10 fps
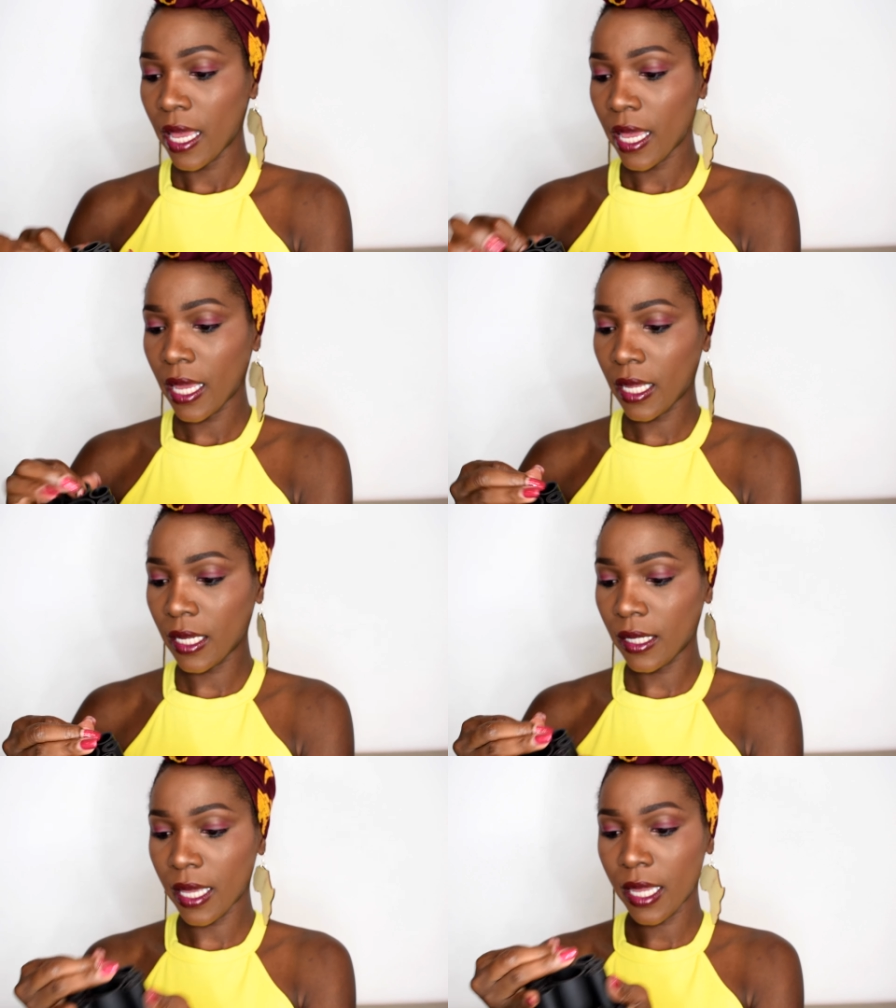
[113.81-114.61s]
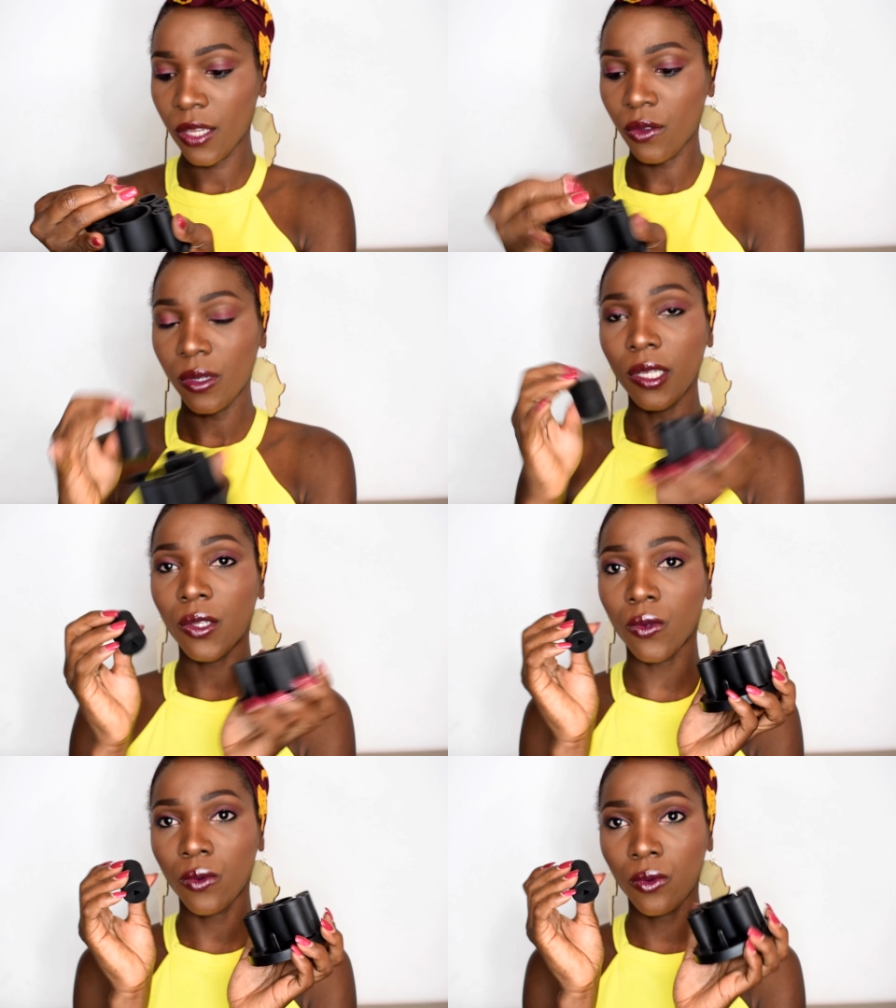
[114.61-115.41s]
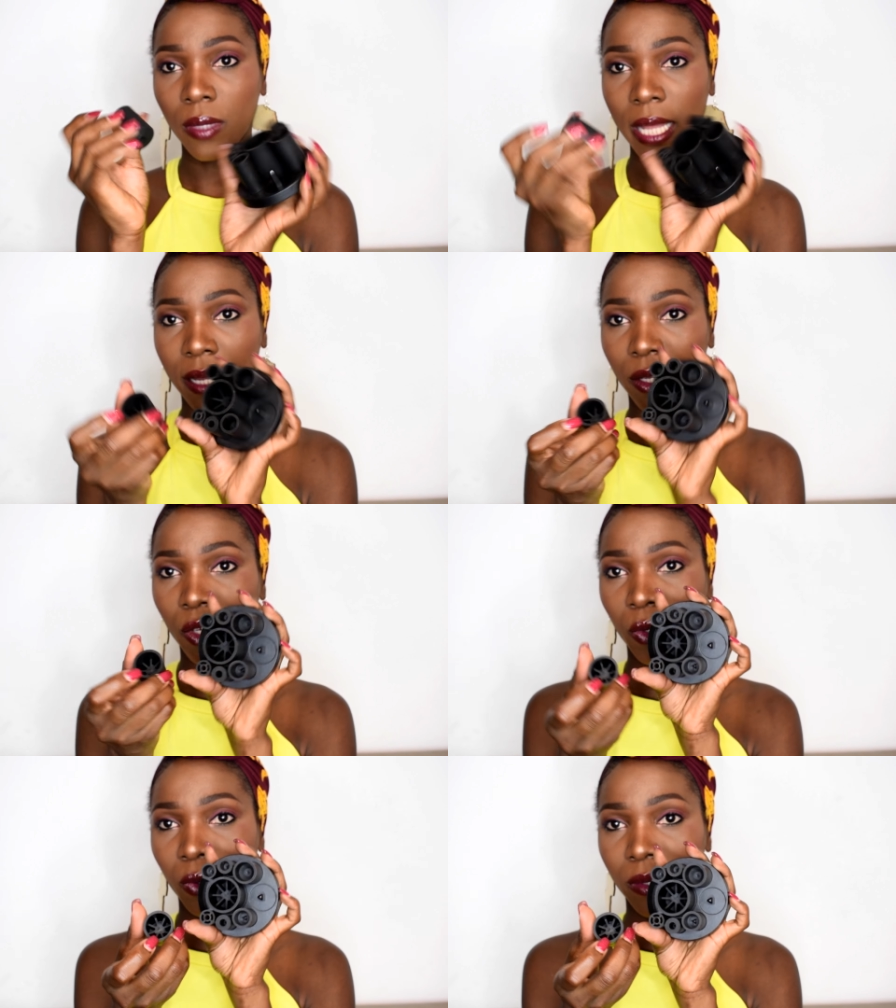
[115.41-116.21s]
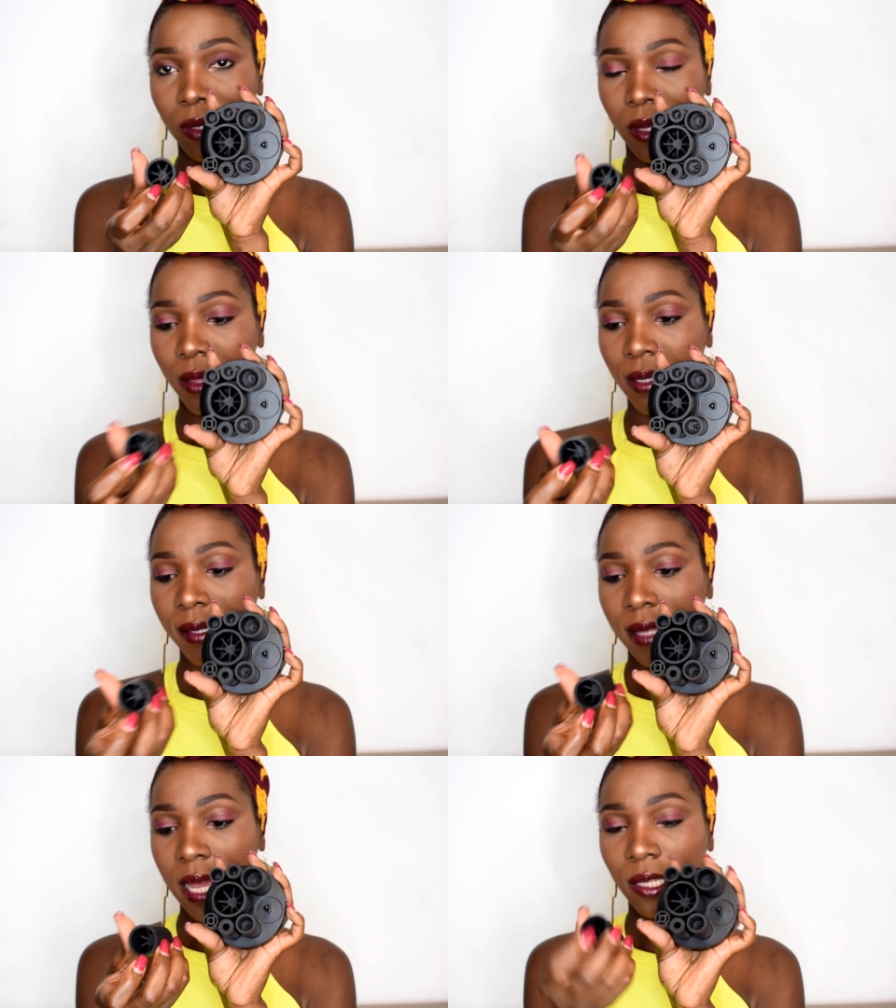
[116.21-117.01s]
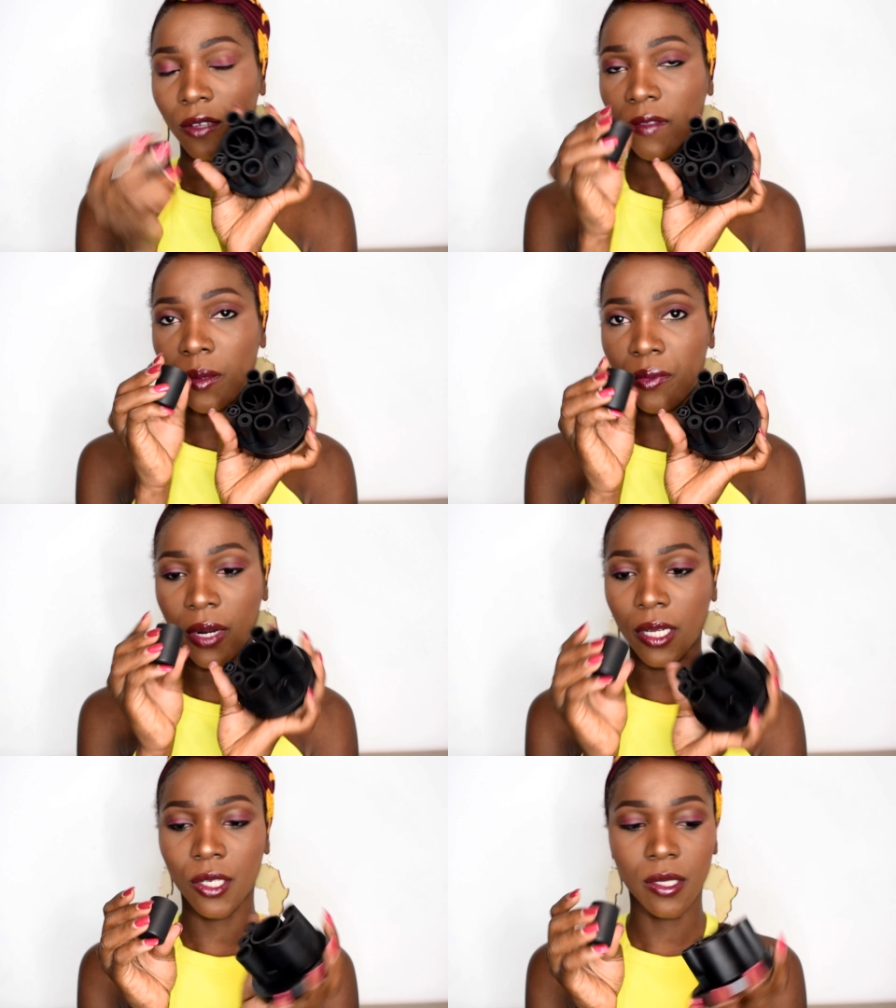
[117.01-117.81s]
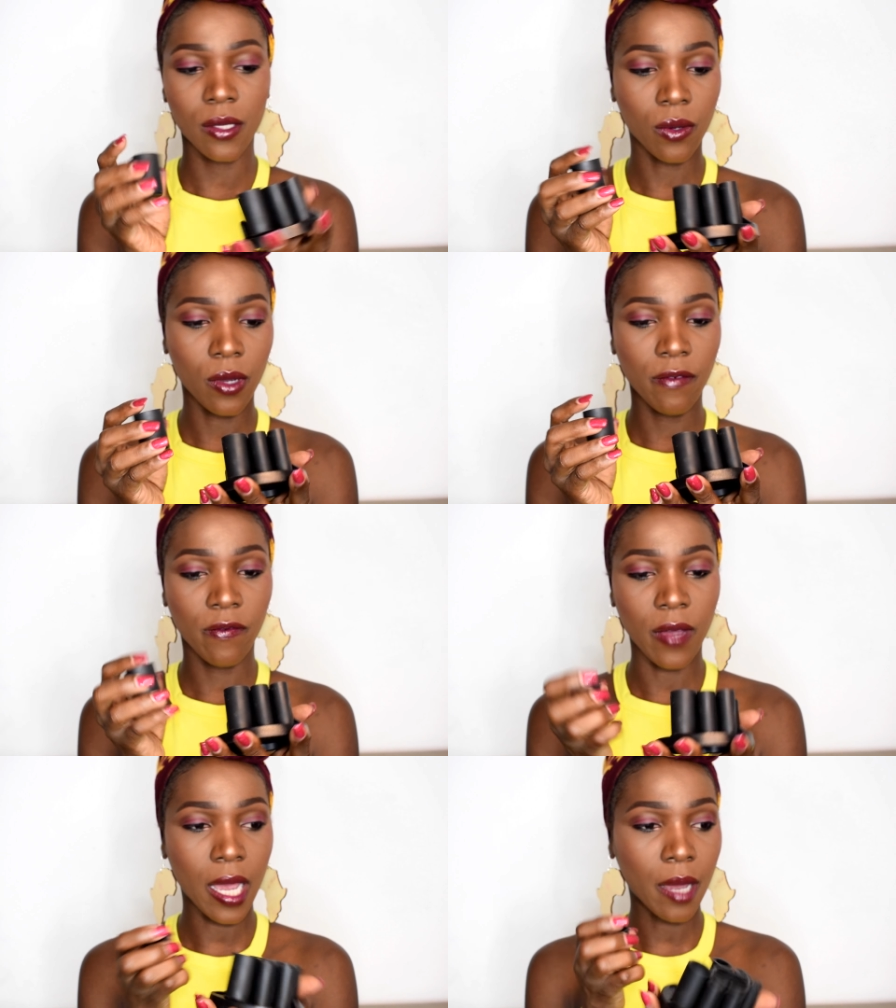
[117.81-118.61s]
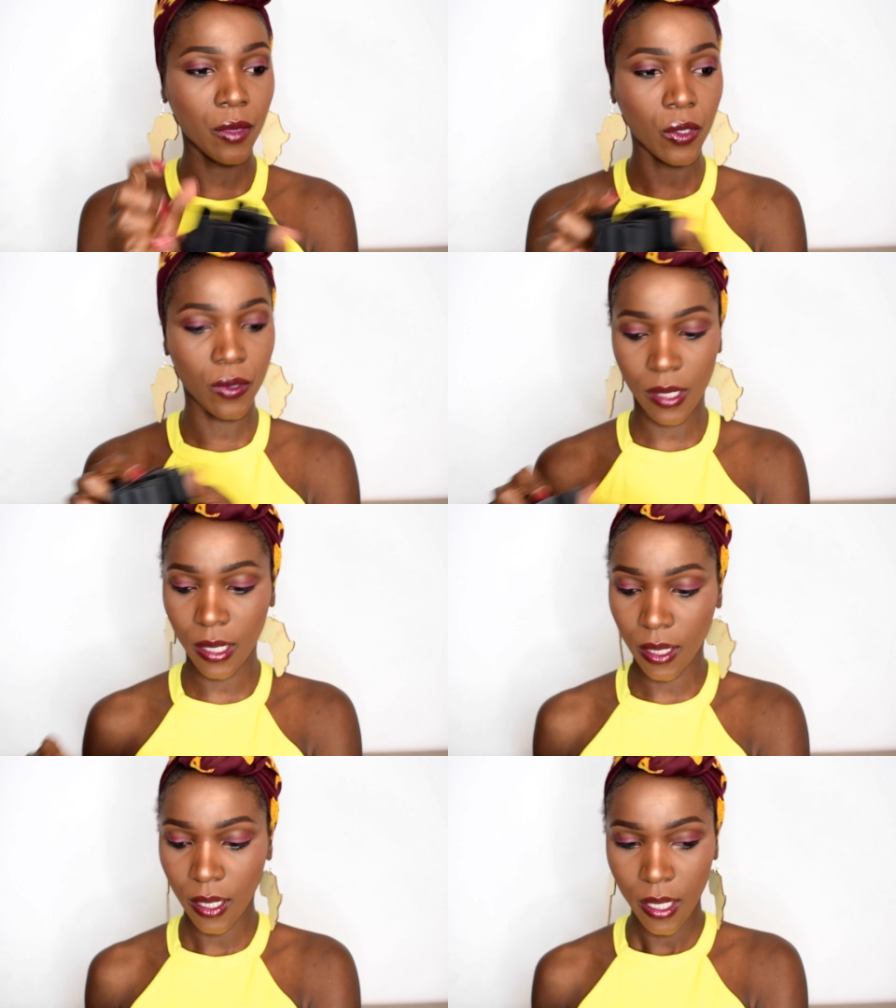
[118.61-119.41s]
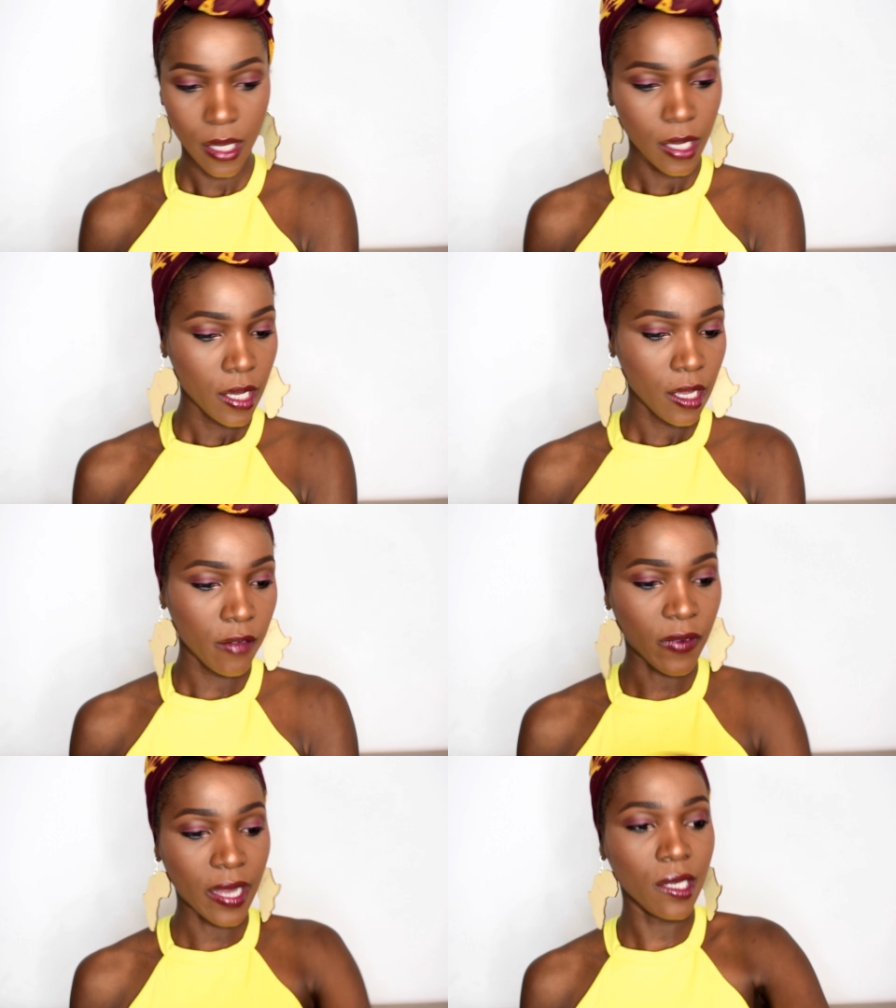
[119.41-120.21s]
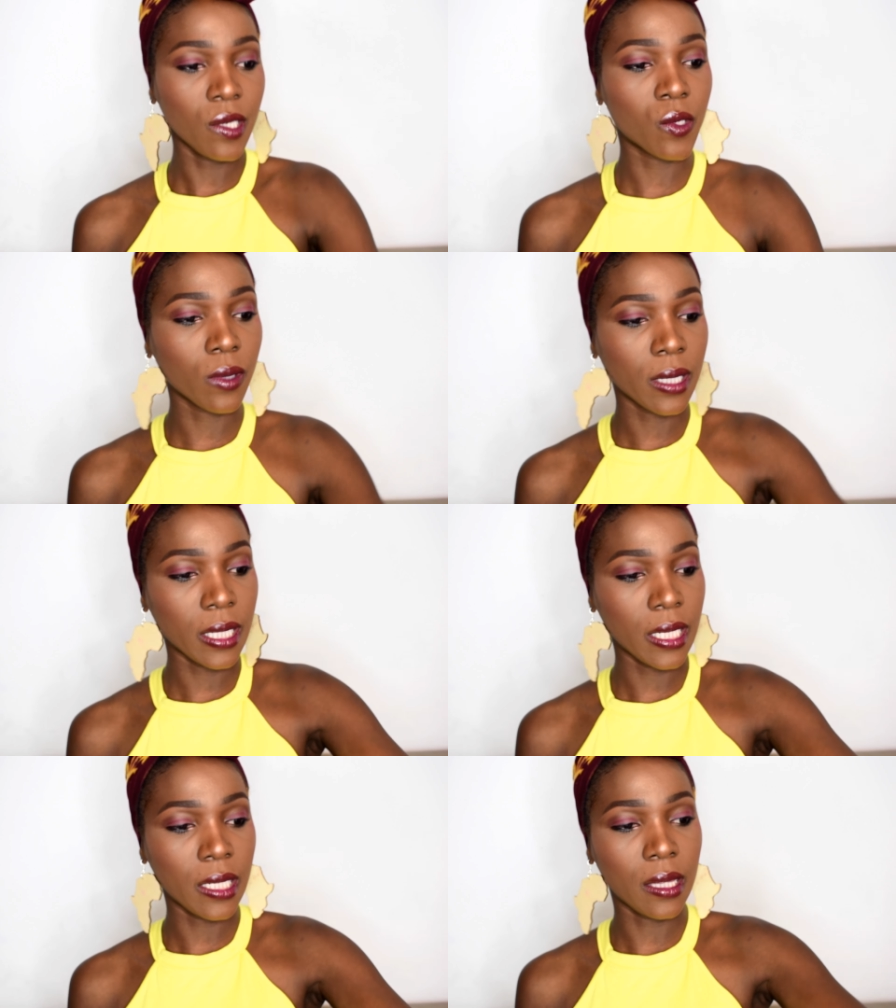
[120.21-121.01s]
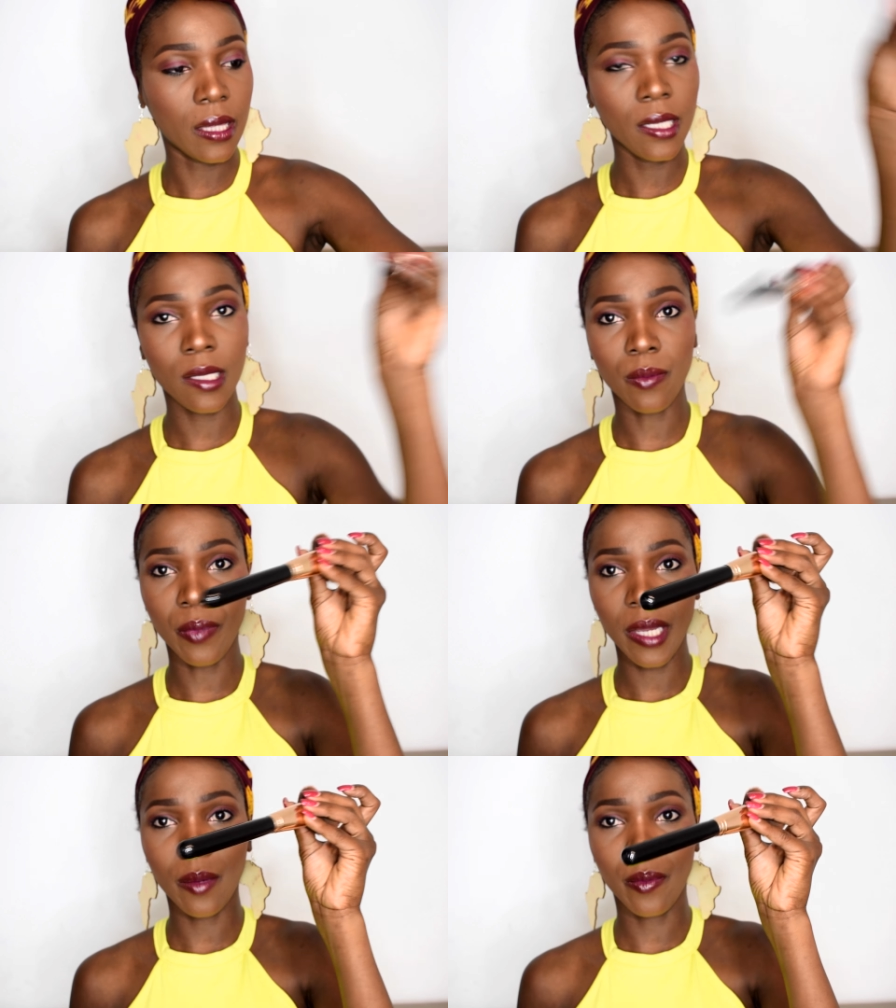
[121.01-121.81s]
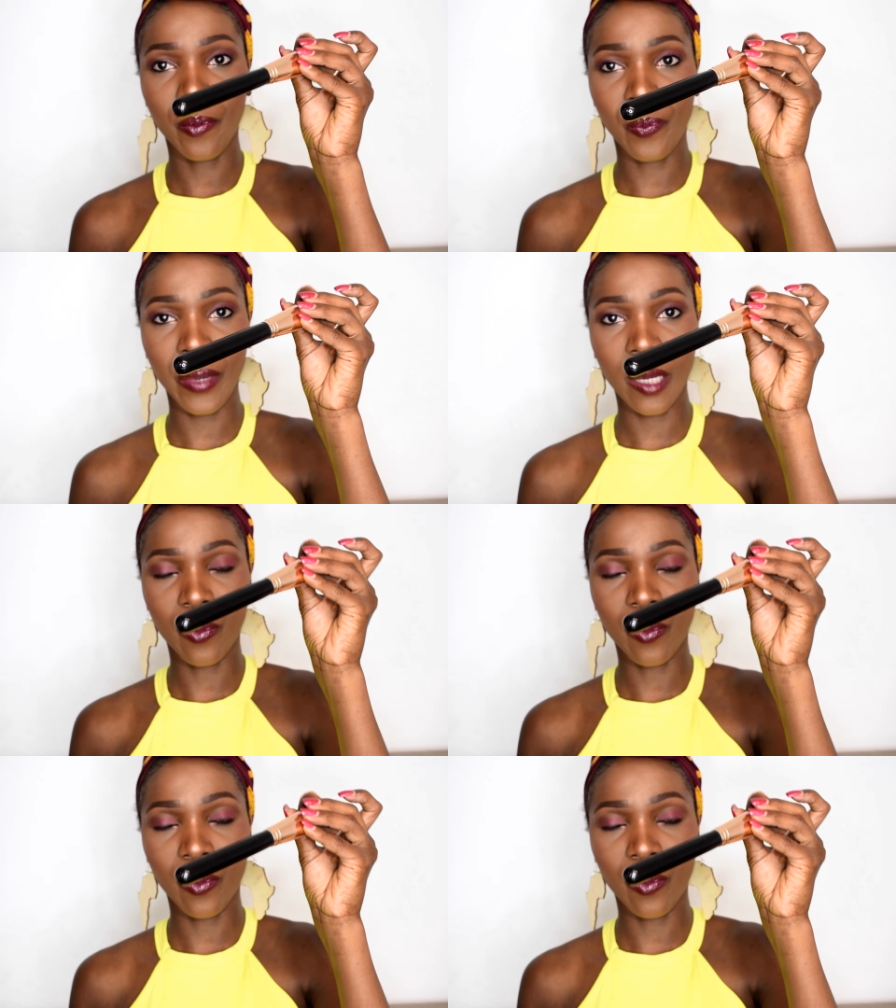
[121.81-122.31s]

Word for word: and then you need to like choose the size of the brush so if I'm using if I need to clean this big big